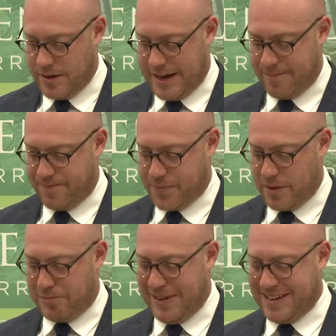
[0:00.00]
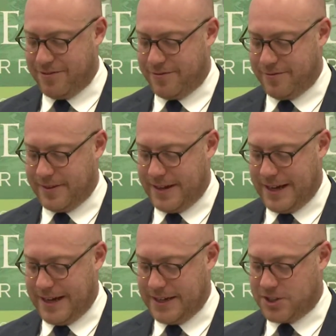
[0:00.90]
The plaintiff
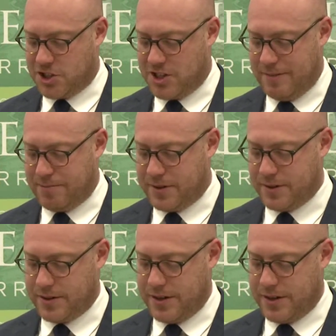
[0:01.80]
slipped